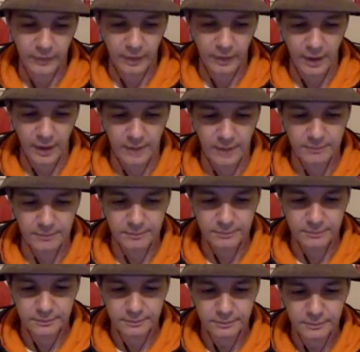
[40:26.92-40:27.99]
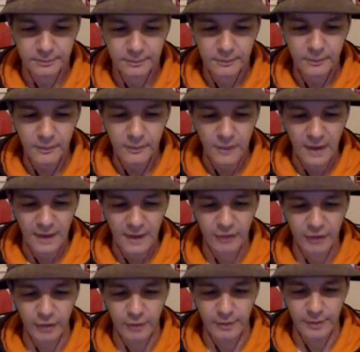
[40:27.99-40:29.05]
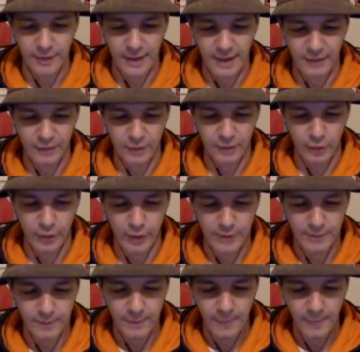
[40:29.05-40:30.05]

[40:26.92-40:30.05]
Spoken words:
Have to agree.